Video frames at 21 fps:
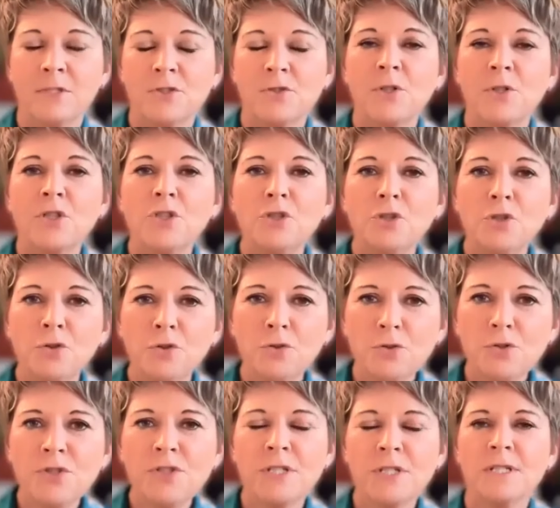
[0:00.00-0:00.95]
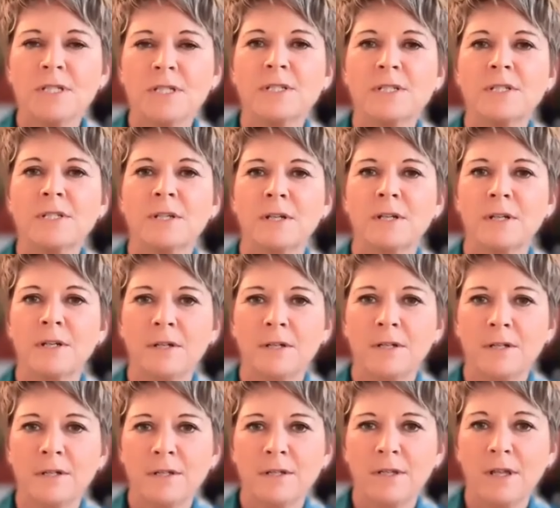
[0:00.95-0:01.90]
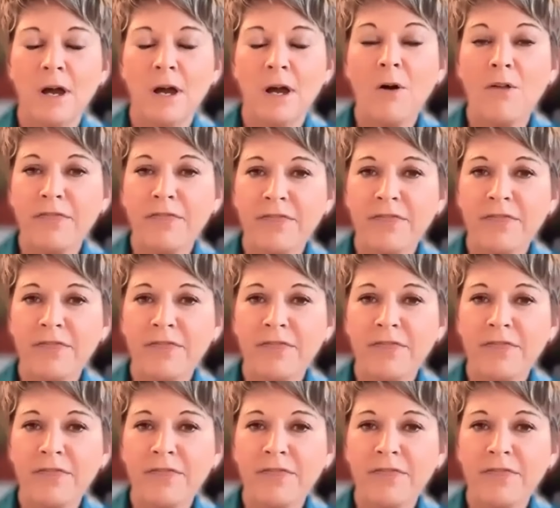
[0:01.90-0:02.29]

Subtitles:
So it uses our